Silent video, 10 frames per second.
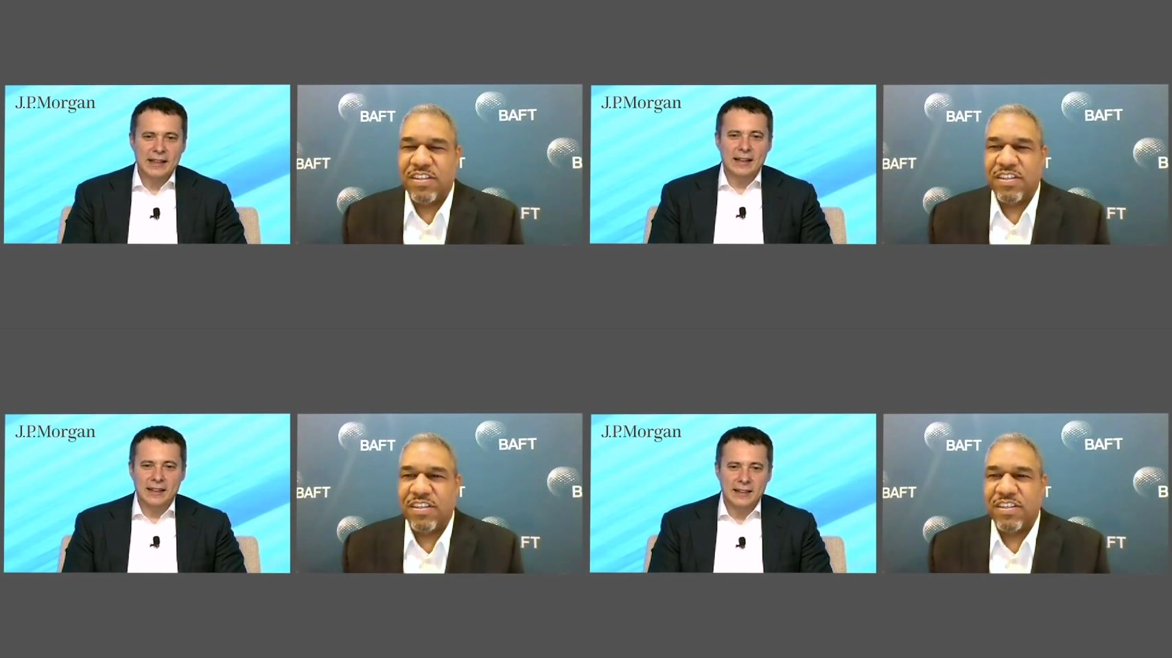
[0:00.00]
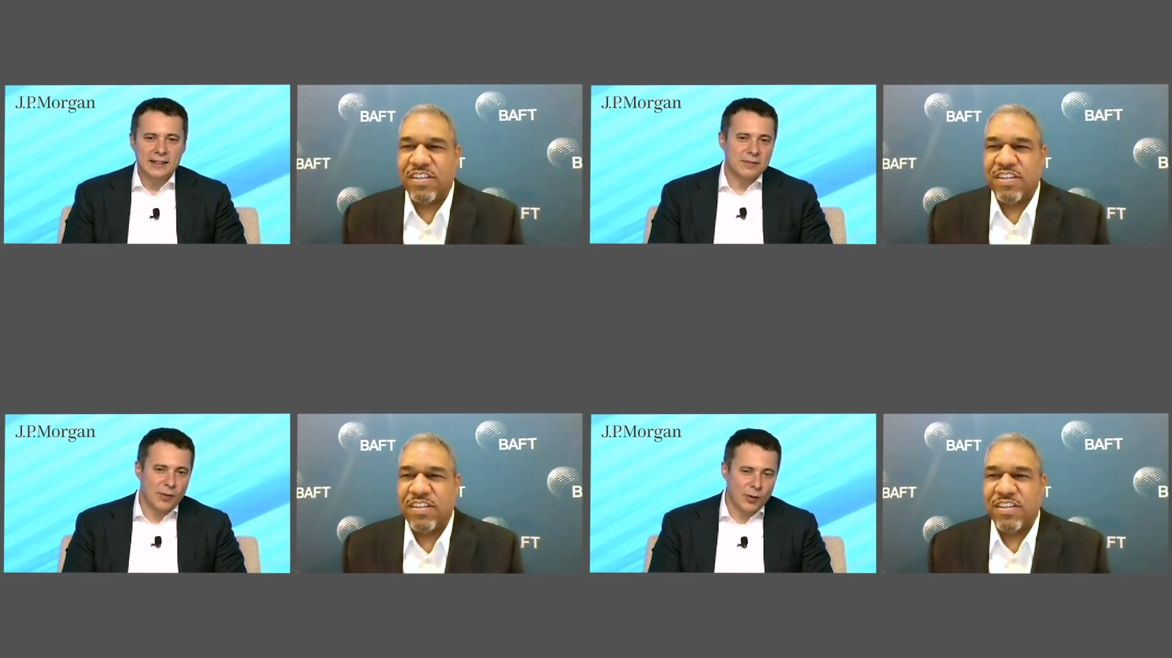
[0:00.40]
Speaker 1: I
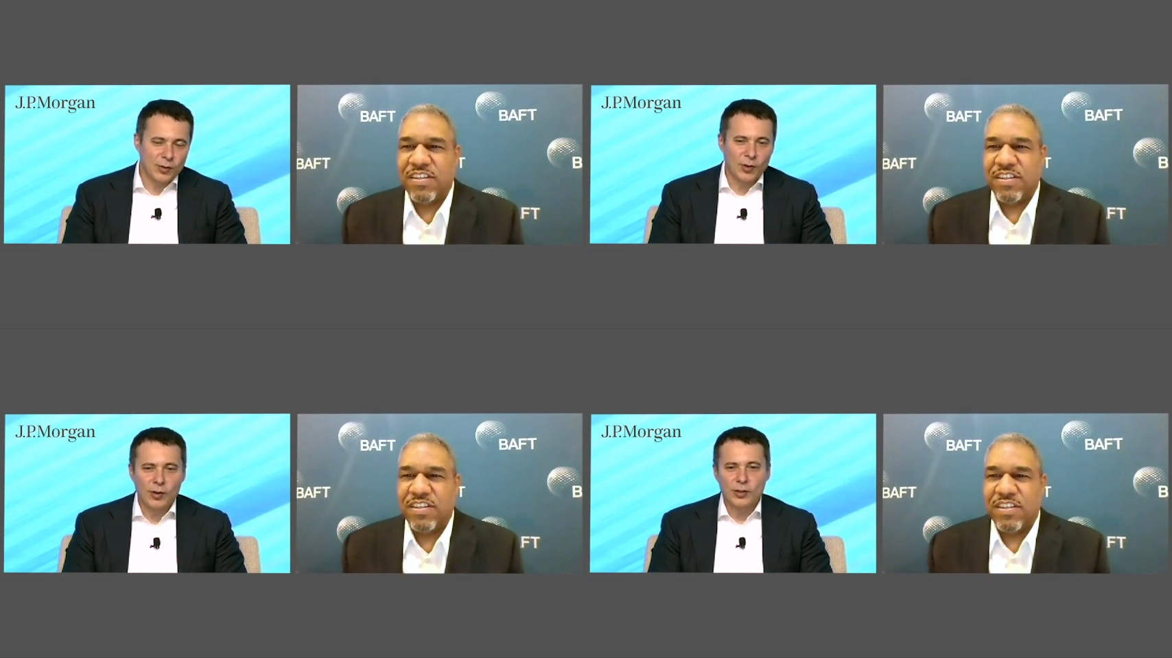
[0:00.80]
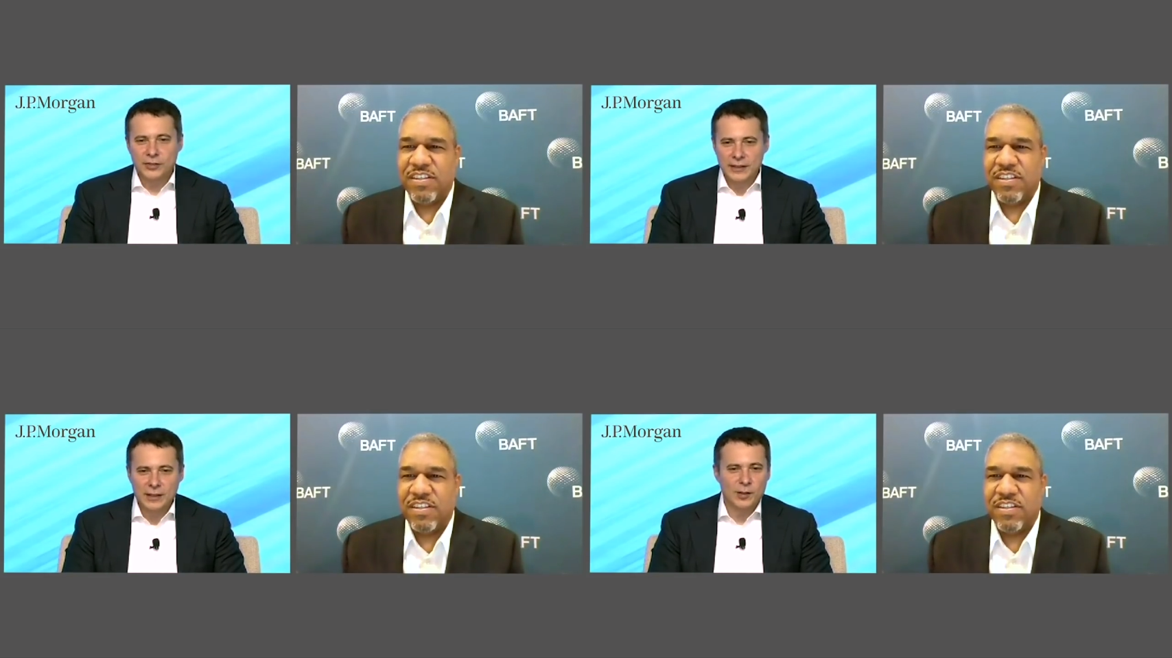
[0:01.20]
think phone calls,
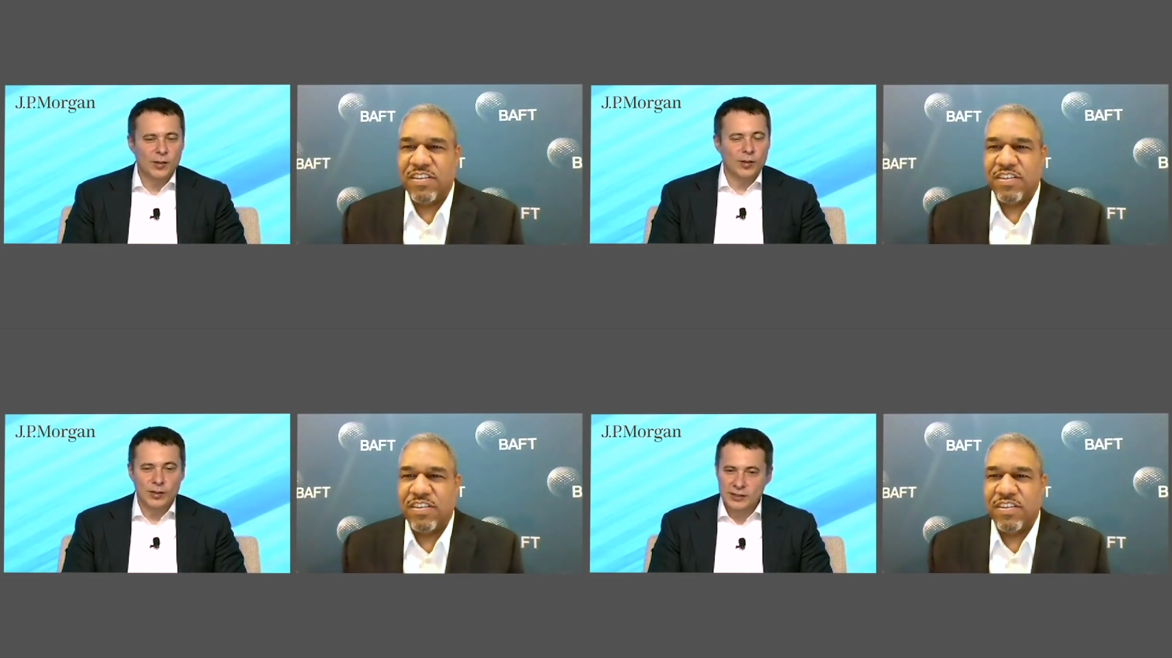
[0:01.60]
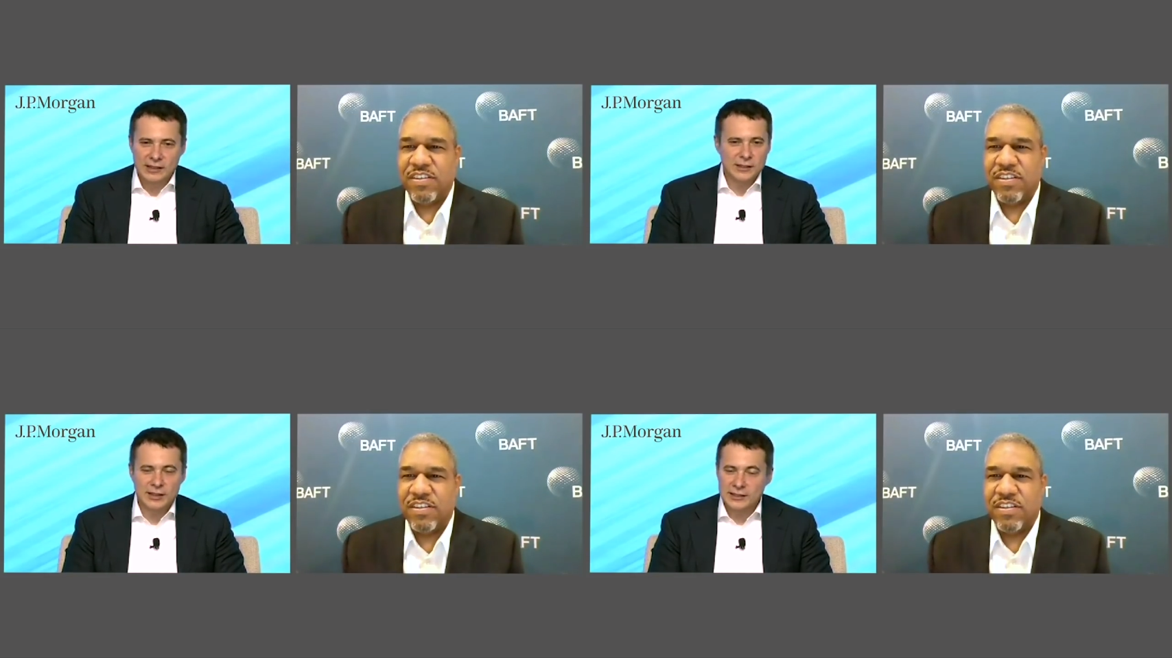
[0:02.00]
video calls
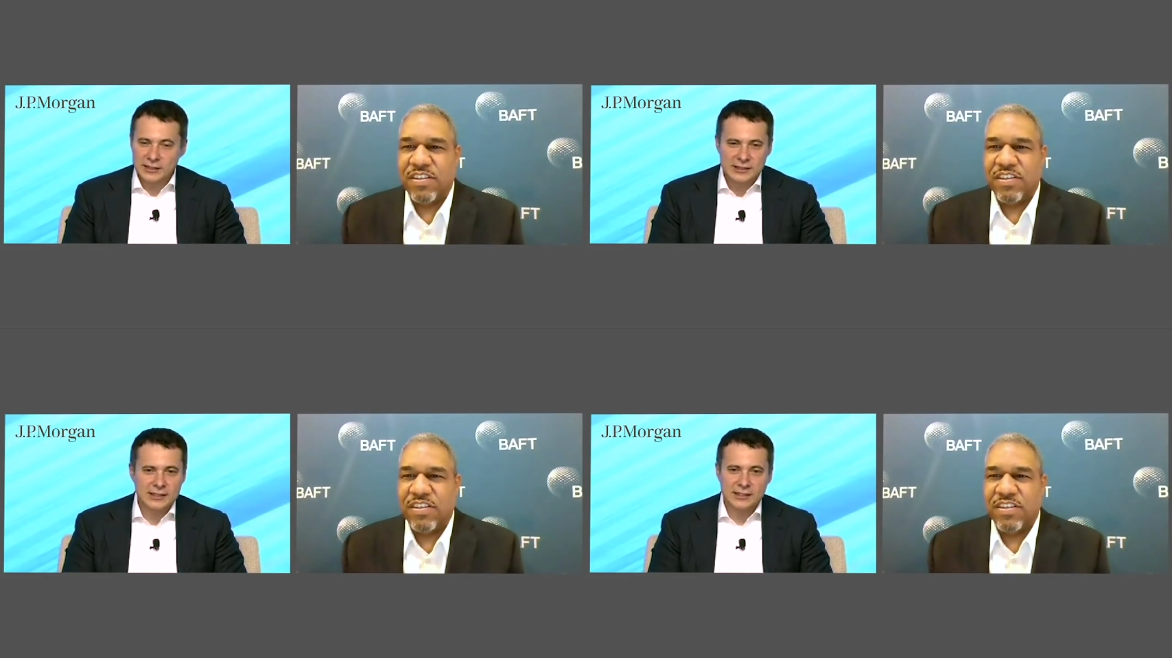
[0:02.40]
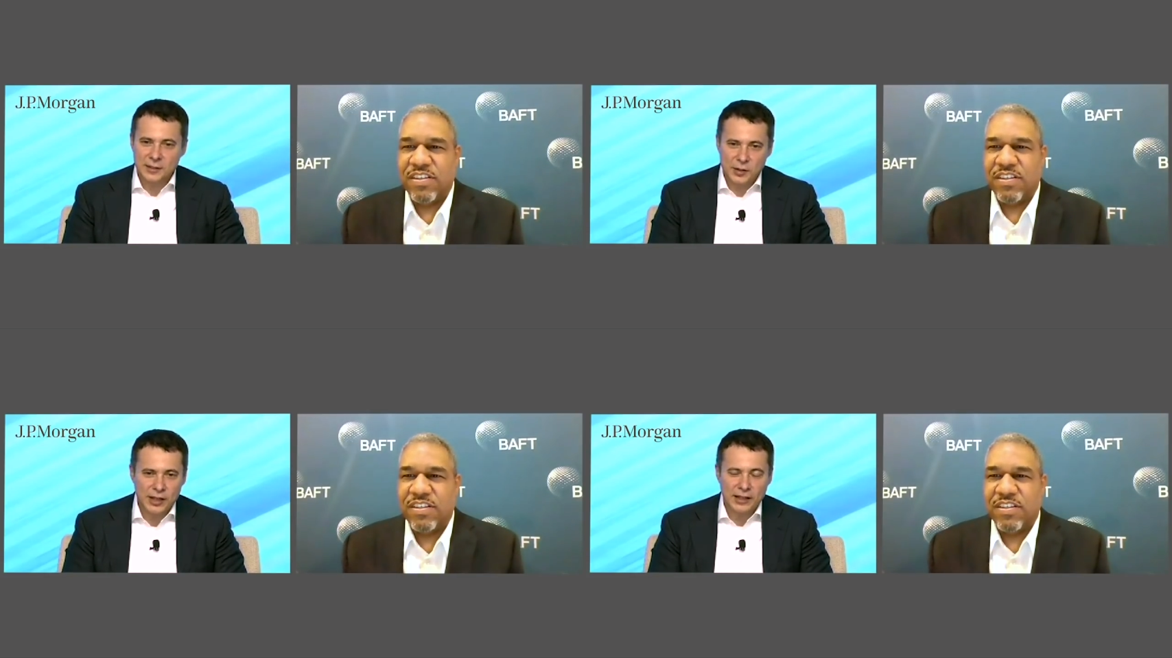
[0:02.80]
are just
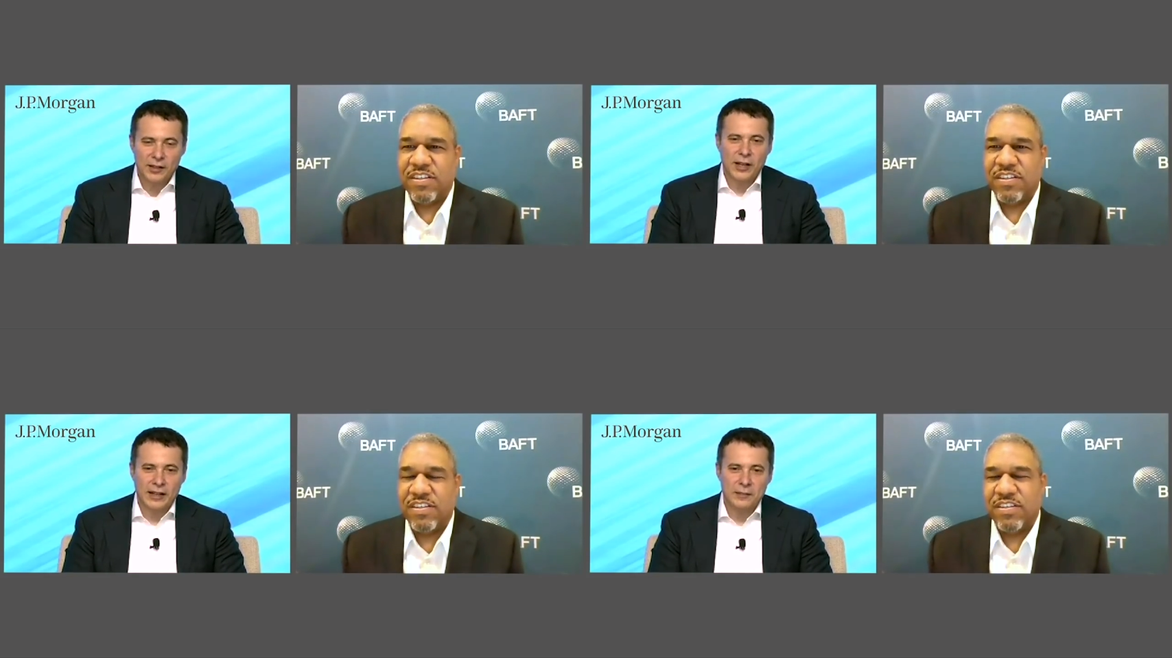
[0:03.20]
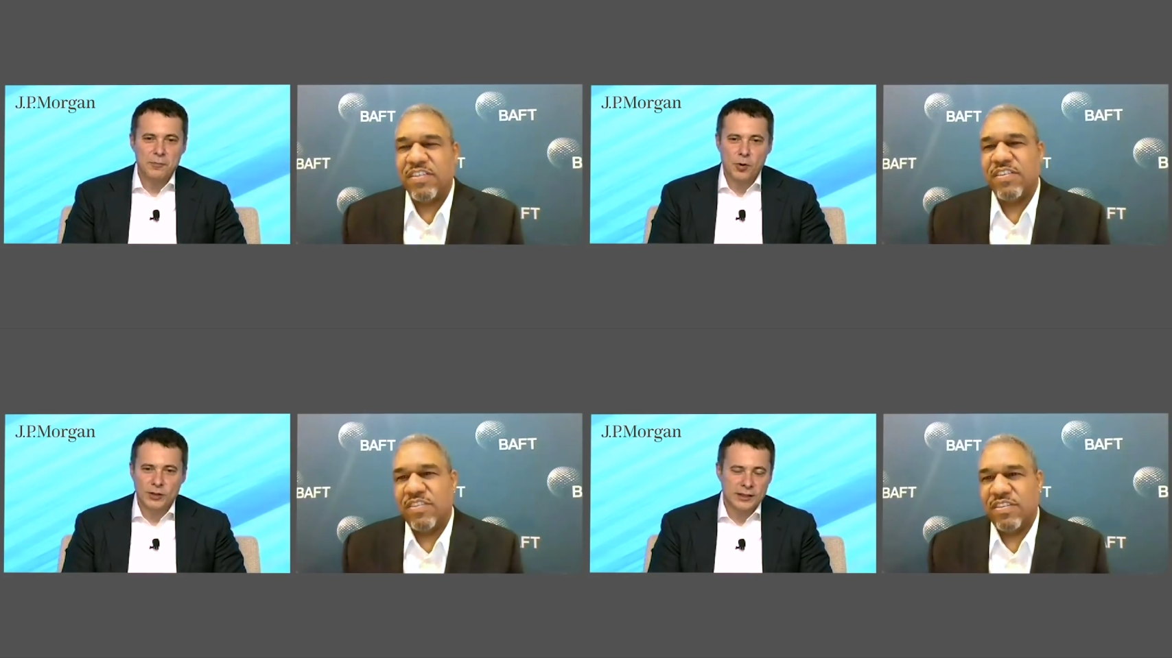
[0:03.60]
really, really
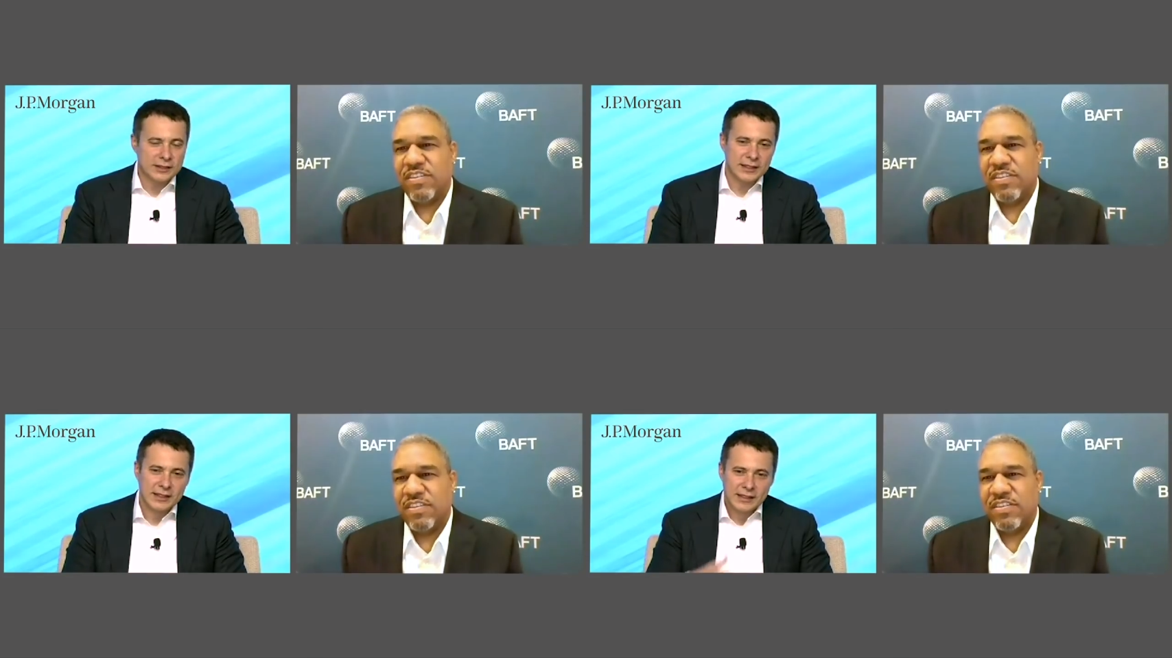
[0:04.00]
important.